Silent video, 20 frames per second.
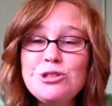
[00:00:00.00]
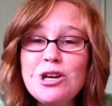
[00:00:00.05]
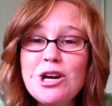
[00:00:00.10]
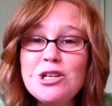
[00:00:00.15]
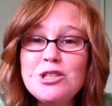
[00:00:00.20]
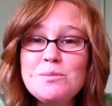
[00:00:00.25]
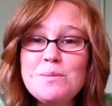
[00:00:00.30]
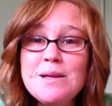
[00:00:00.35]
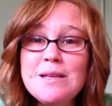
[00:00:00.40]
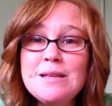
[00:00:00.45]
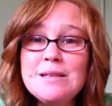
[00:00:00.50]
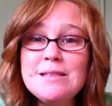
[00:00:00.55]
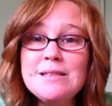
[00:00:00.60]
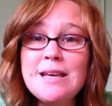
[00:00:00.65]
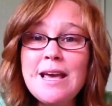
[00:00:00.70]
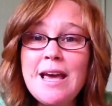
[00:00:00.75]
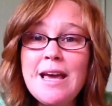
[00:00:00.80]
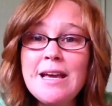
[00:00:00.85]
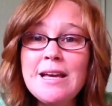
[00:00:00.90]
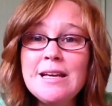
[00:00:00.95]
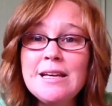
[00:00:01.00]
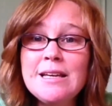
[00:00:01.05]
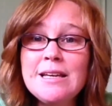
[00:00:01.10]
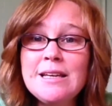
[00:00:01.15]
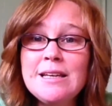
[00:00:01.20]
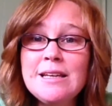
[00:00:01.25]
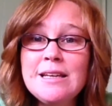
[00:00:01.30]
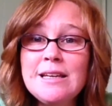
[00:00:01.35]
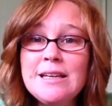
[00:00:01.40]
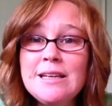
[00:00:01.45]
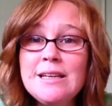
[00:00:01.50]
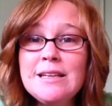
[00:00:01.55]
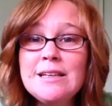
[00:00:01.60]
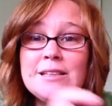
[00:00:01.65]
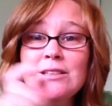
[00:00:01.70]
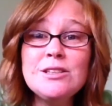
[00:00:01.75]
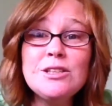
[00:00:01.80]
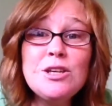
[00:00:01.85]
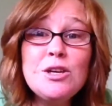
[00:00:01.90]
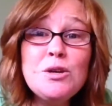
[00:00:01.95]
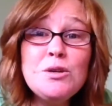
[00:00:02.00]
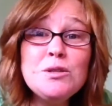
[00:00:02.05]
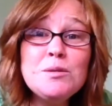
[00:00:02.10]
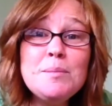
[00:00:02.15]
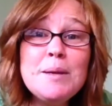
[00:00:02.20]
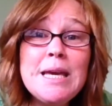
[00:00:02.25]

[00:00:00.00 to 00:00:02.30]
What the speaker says: judgment, say, excuse